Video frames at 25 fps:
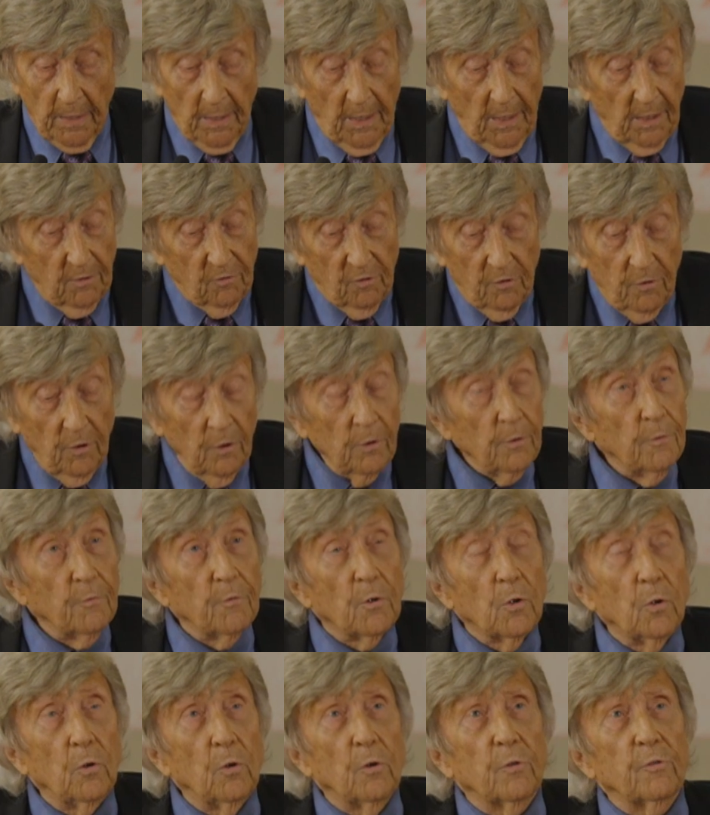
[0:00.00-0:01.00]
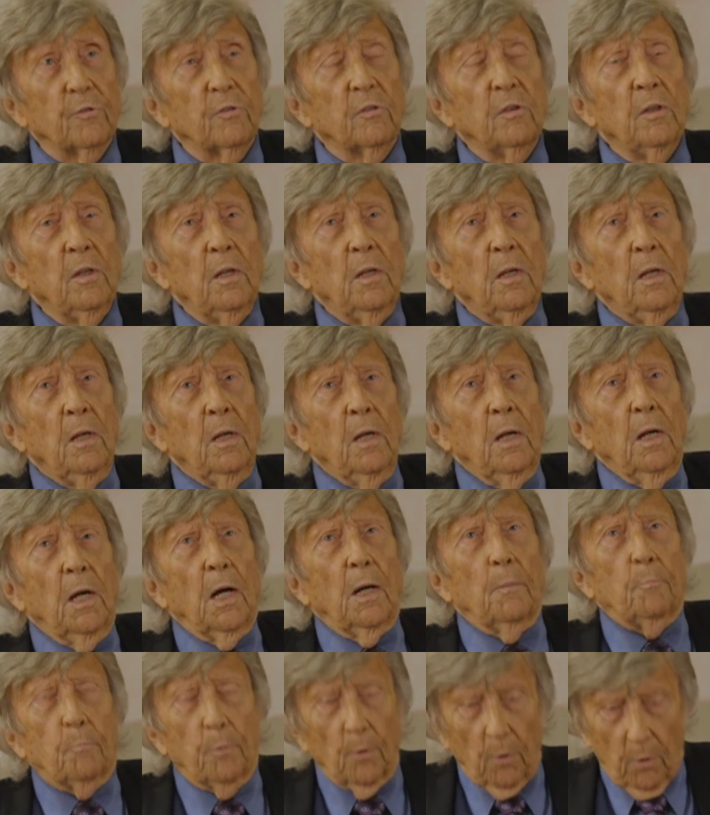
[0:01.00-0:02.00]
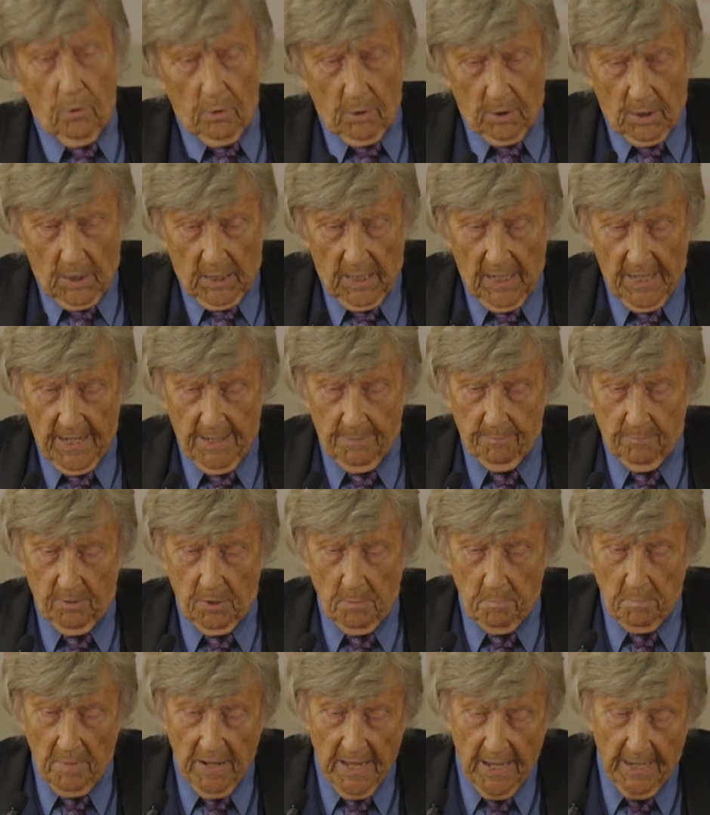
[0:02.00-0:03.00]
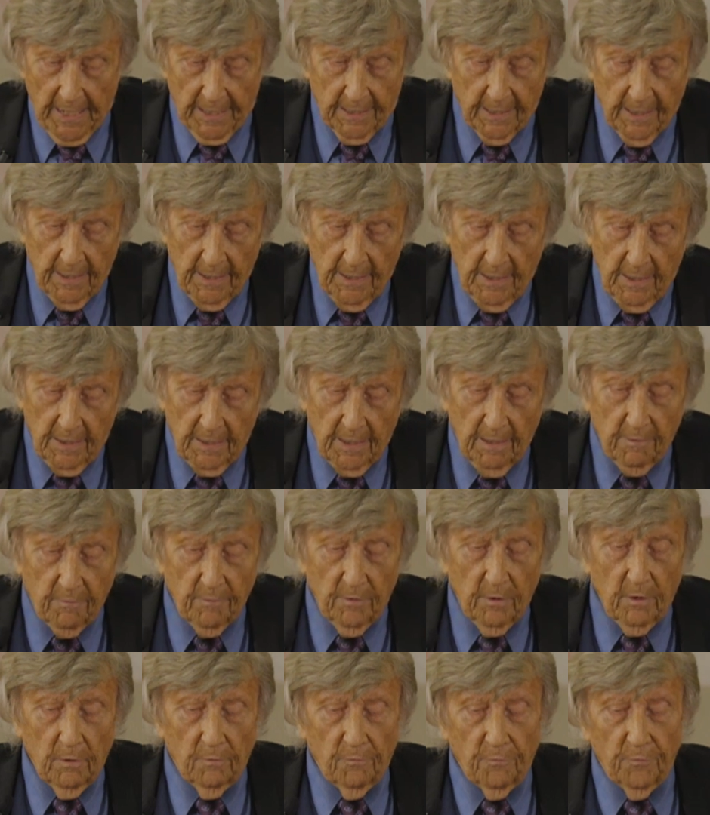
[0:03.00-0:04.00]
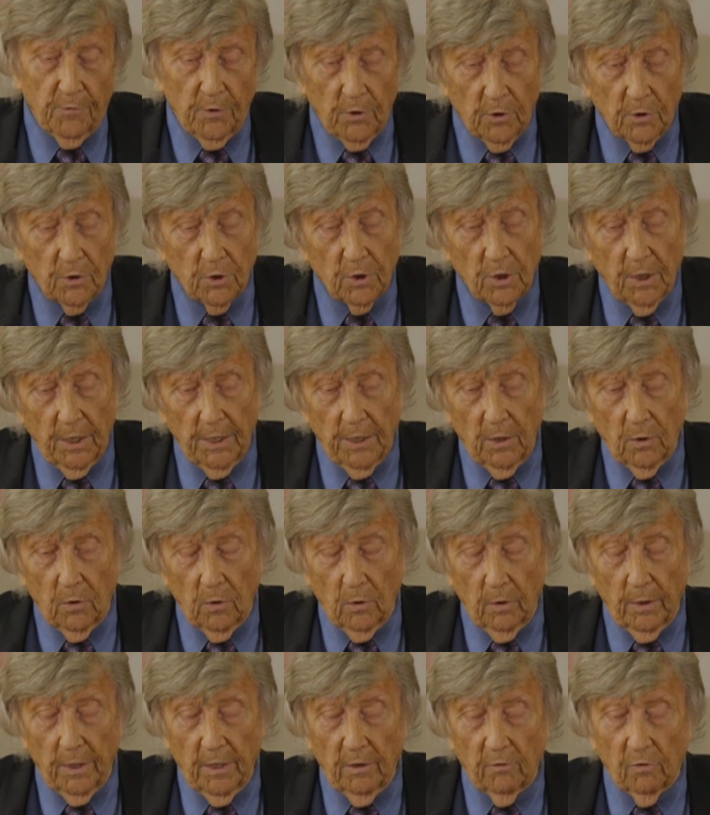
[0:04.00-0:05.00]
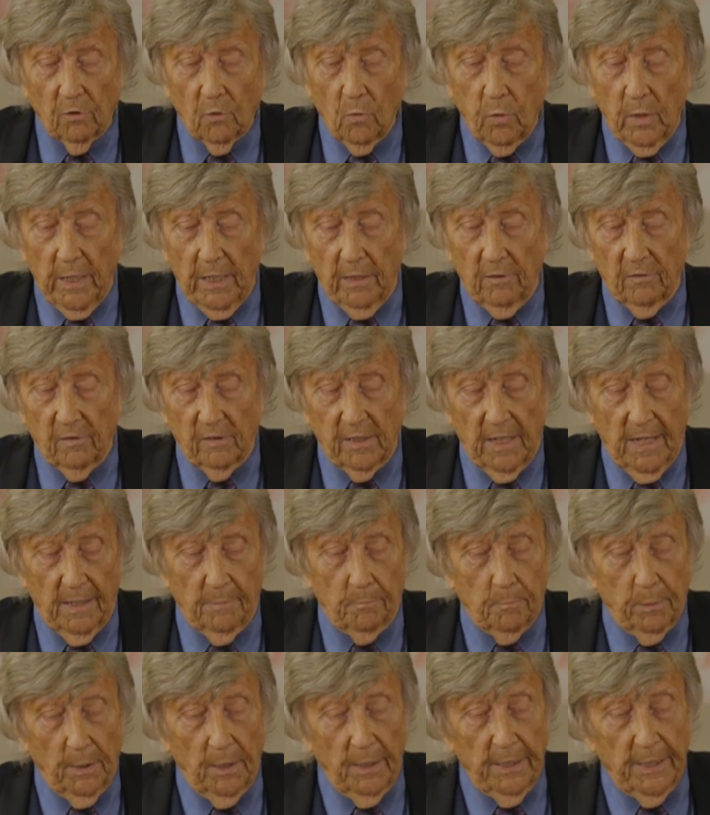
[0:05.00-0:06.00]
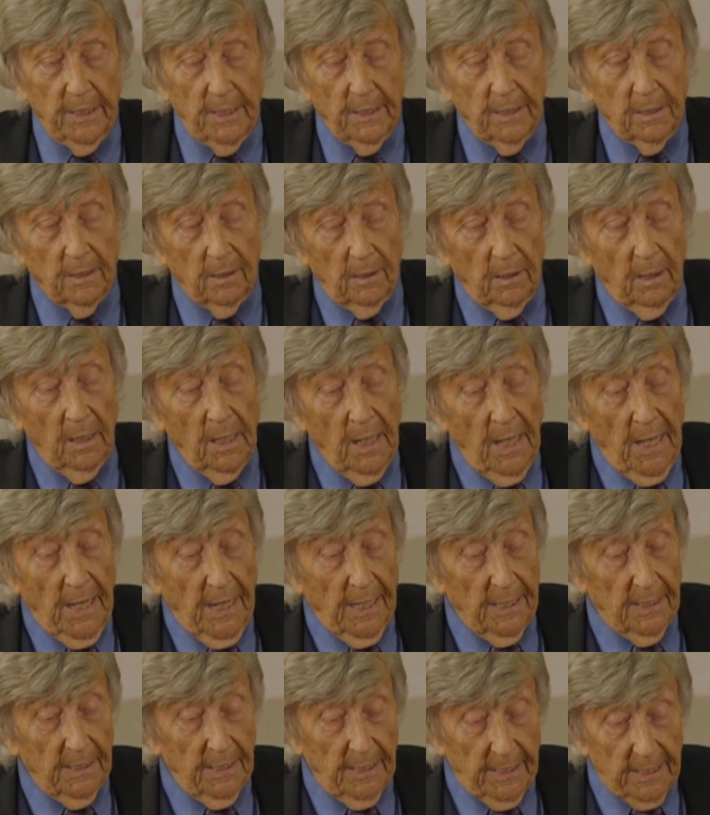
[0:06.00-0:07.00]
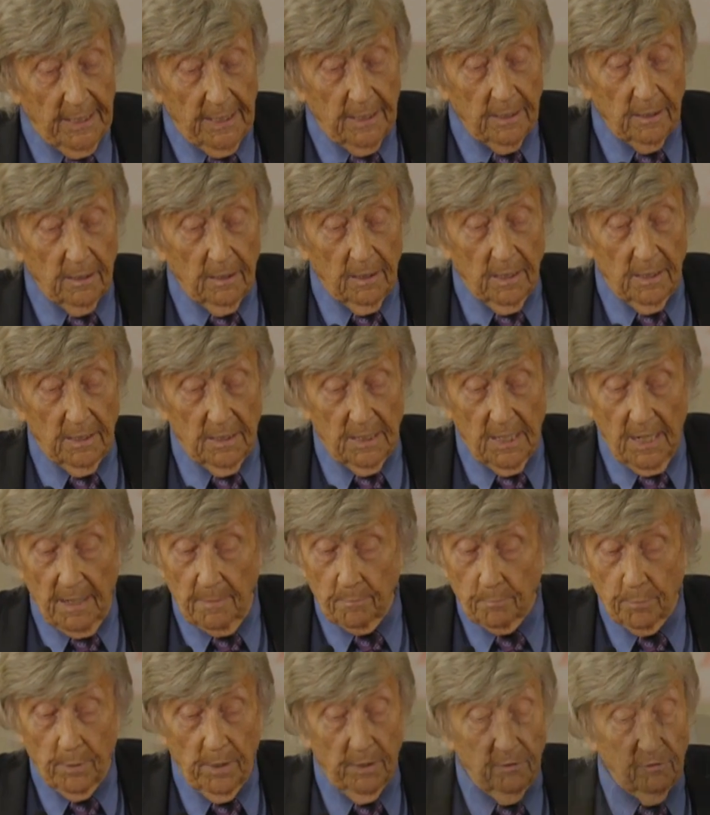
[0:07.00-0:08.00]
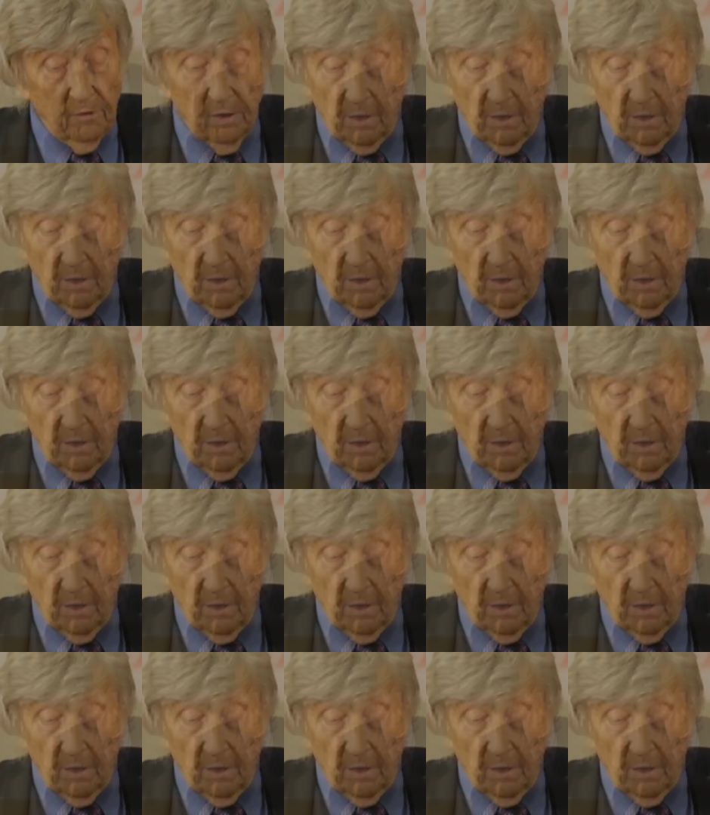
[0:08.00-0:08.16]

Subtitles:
It's not, of course, a broad claim to make, given that virtually all his Queensland political and legal contemporaries